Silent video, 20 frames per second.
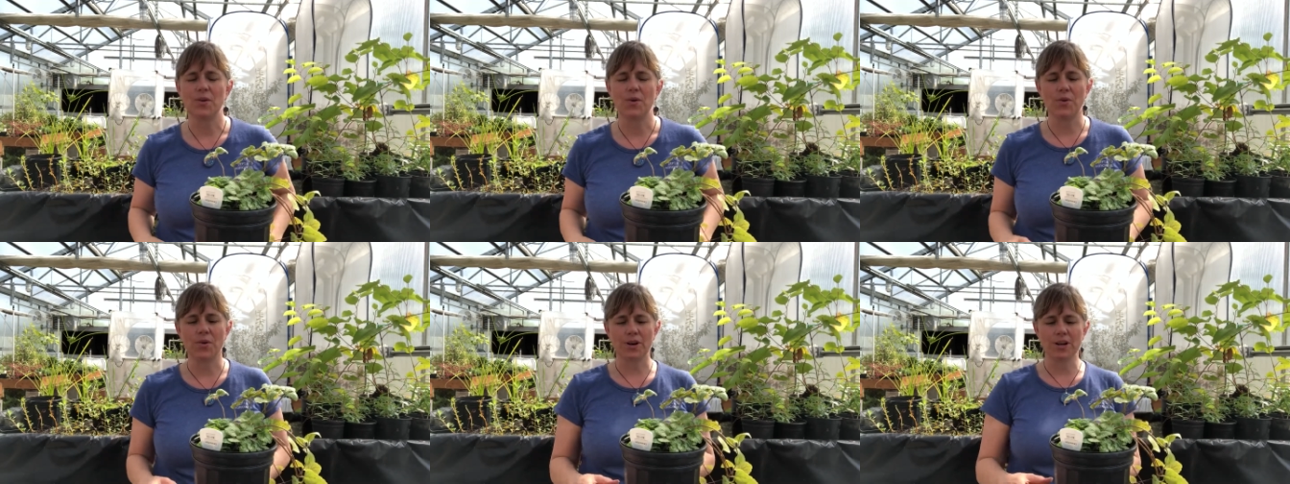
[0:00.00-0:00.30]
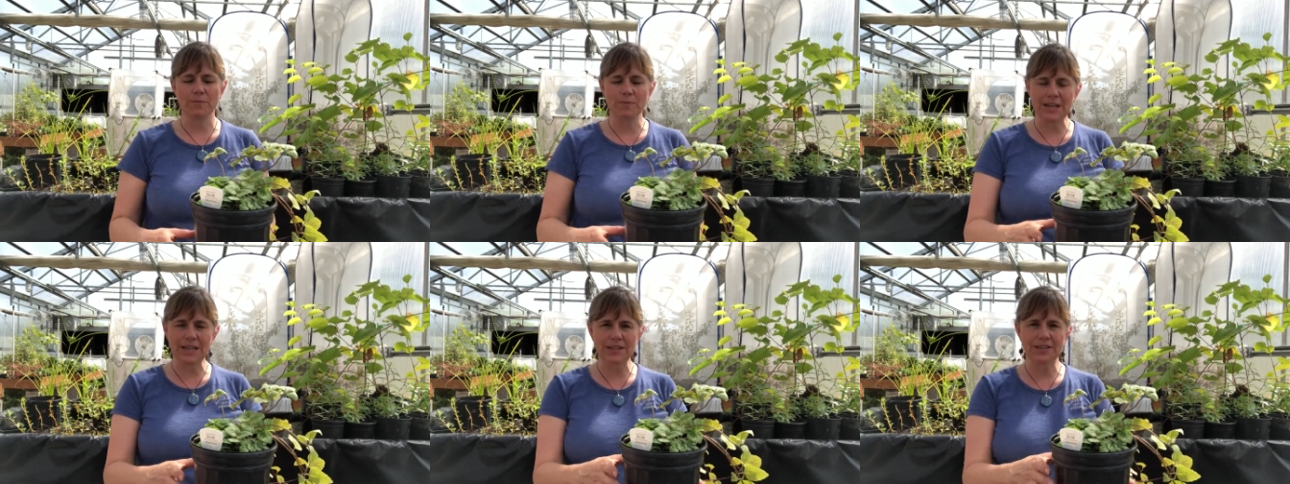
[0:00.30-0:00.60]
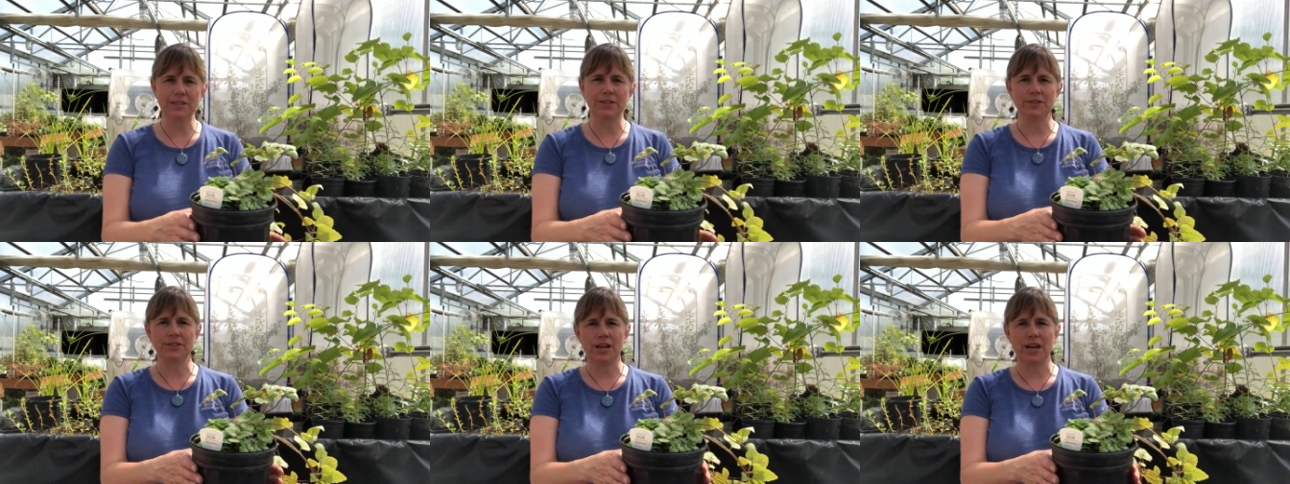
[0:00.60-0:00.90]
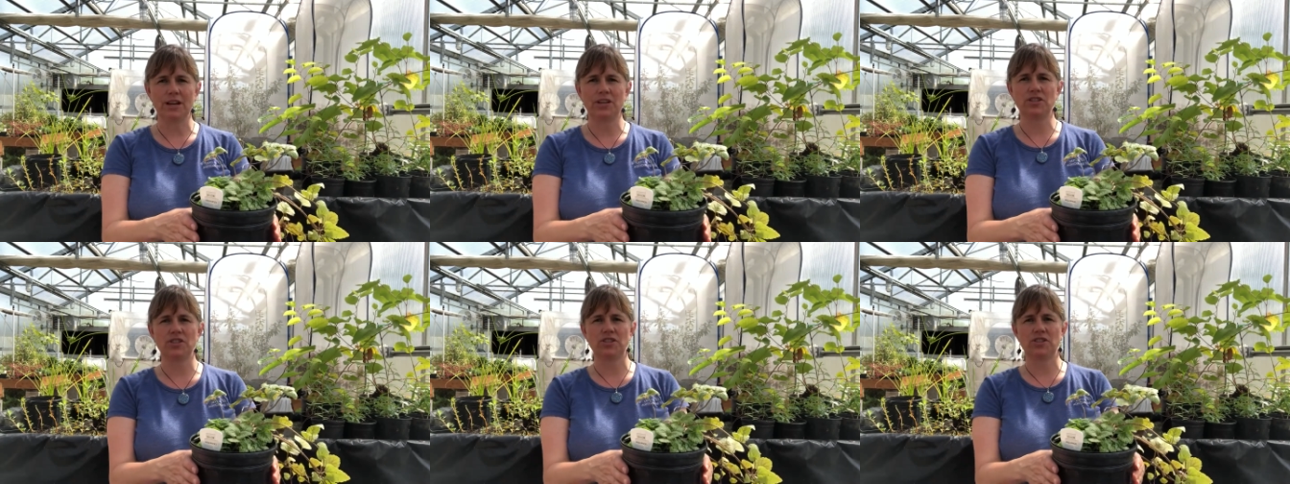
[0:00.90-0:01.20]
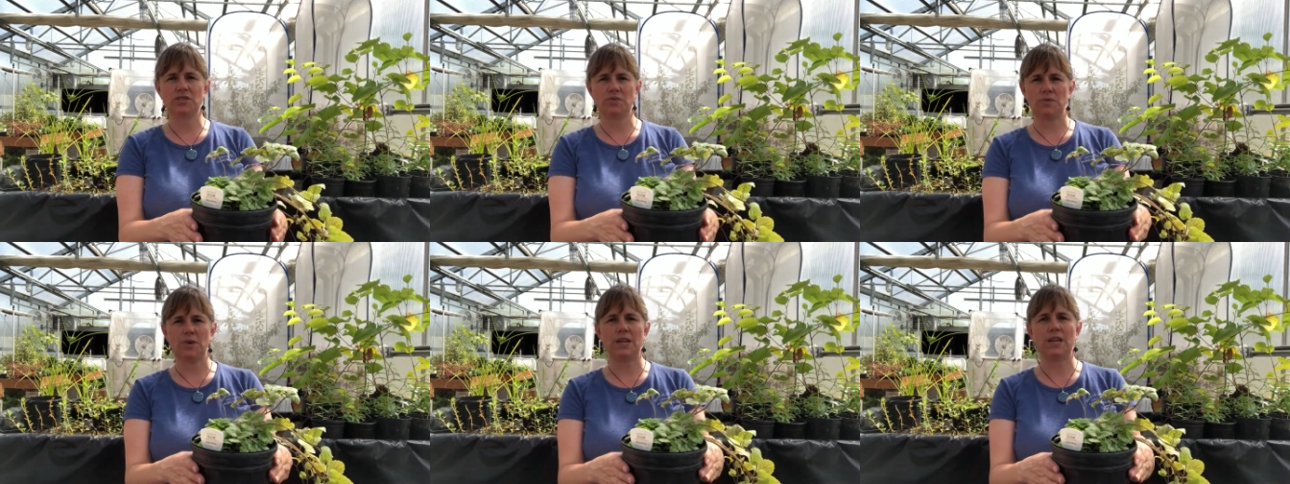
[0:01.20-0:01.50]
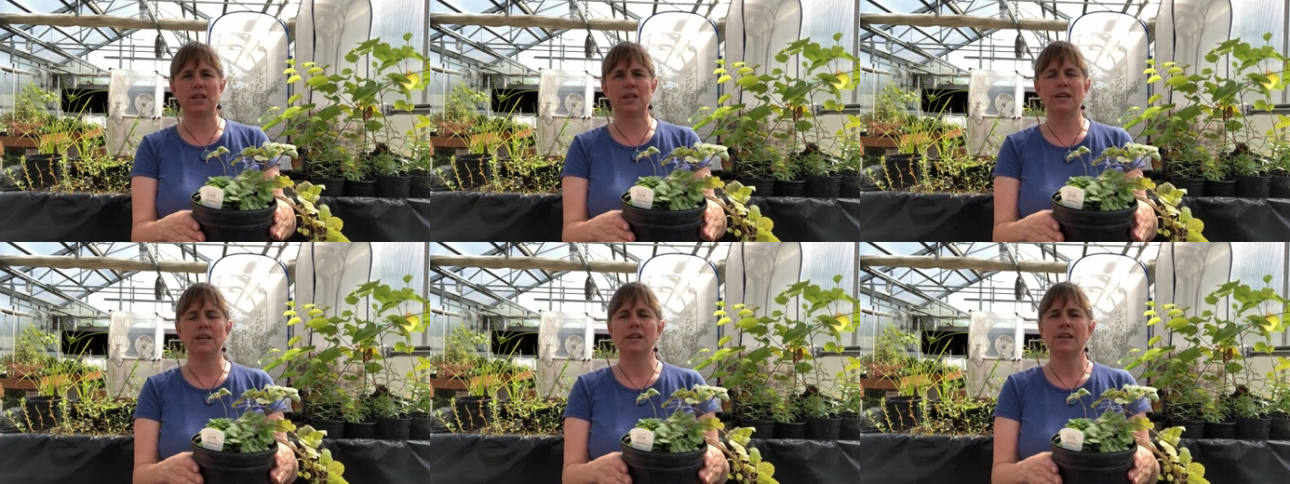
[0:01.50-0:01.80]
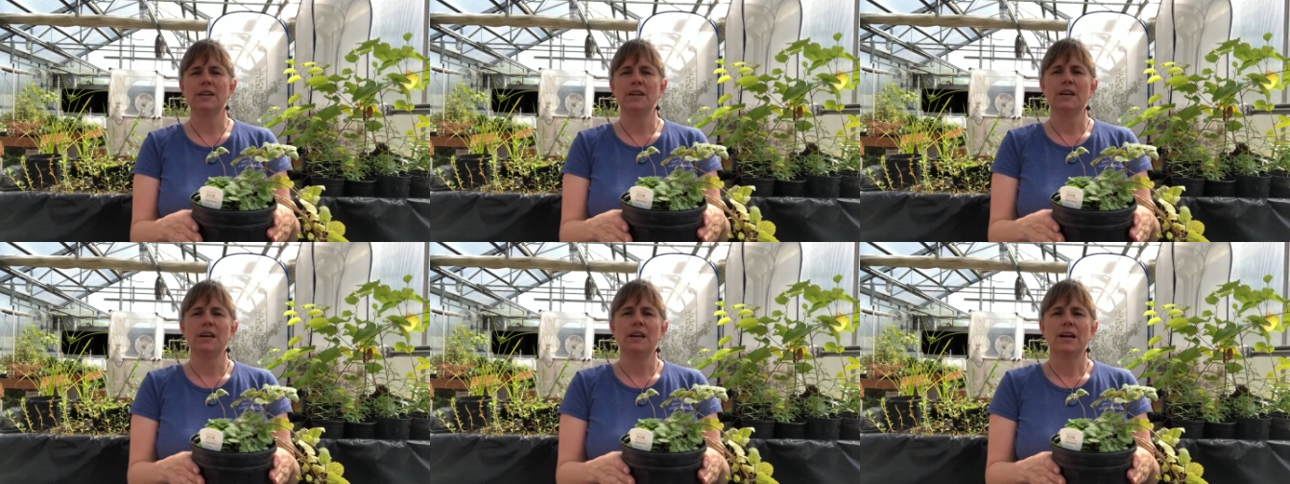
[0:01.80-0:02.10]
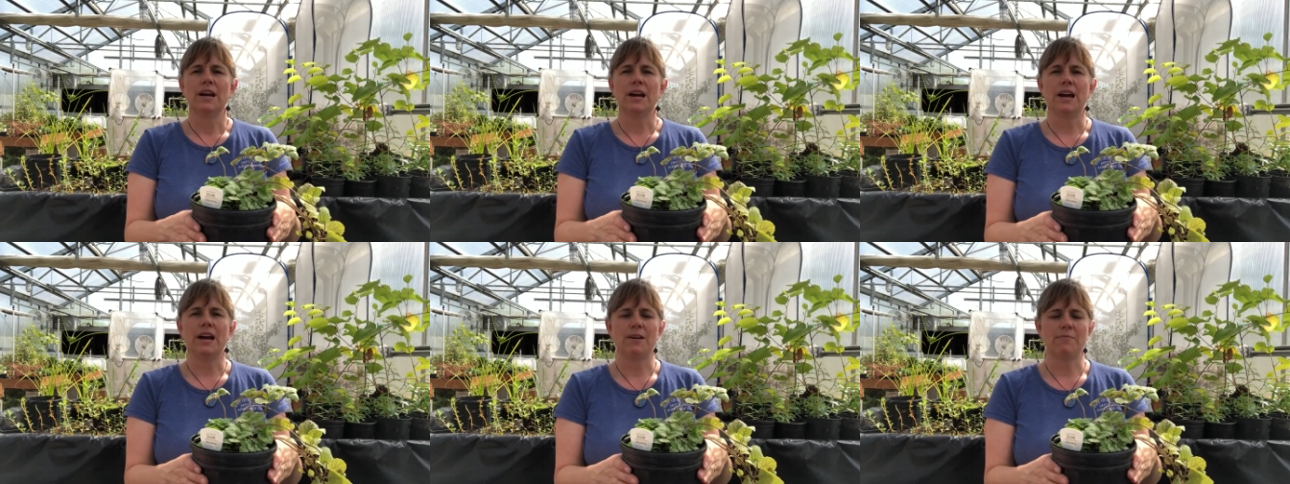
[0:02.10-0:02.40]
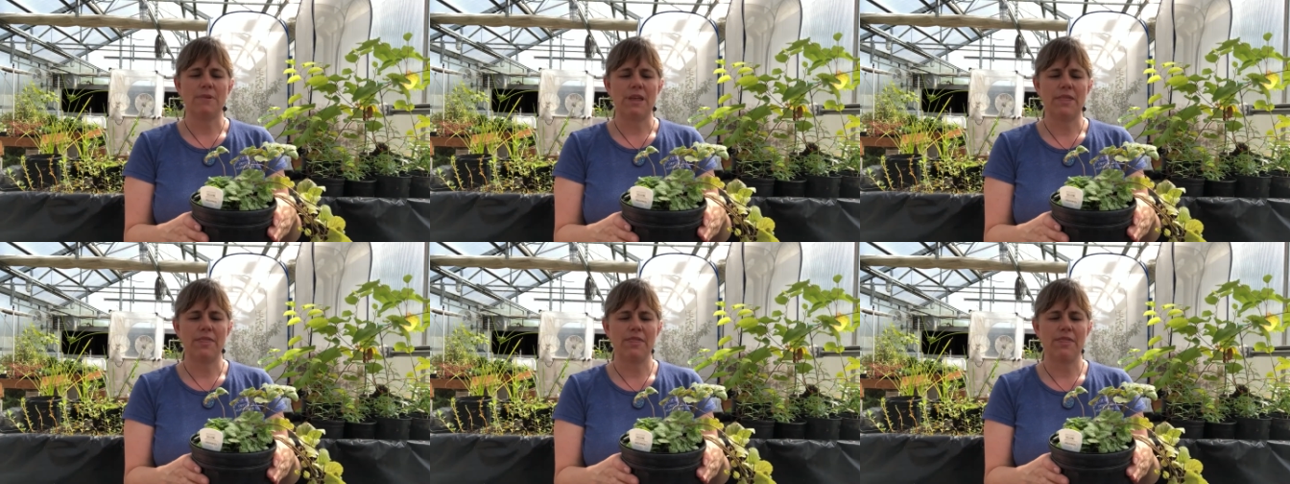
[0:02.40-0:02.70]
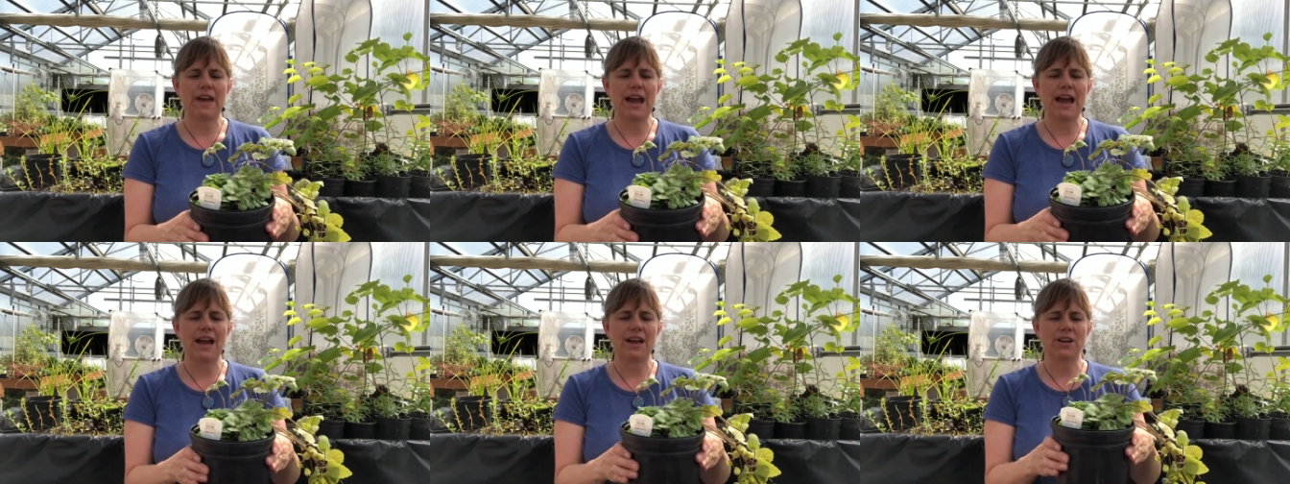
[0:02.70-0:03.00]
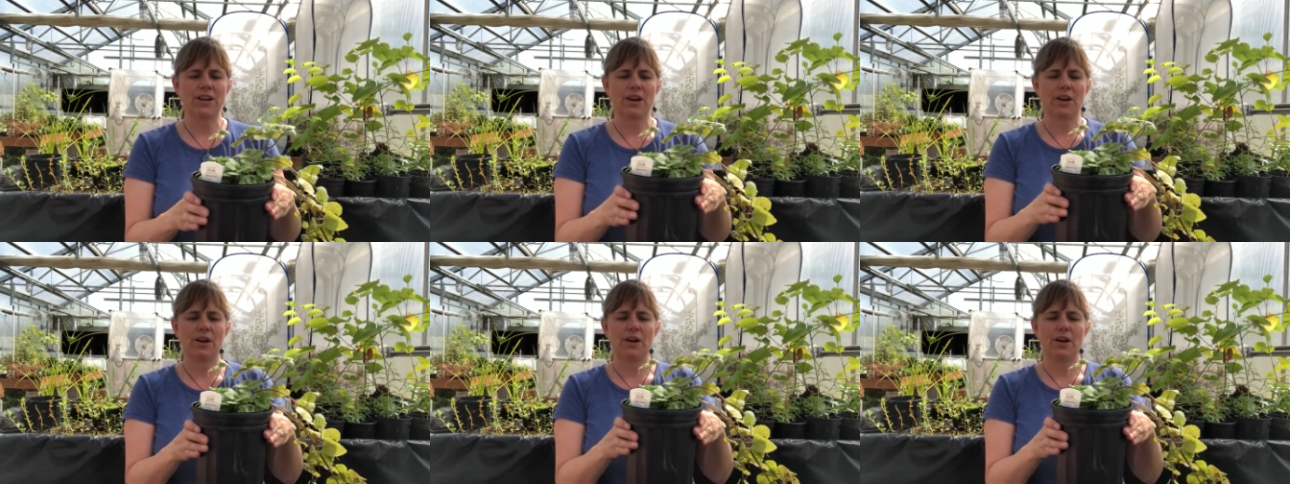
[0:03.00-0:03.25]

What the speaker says: ornamental noxious weed that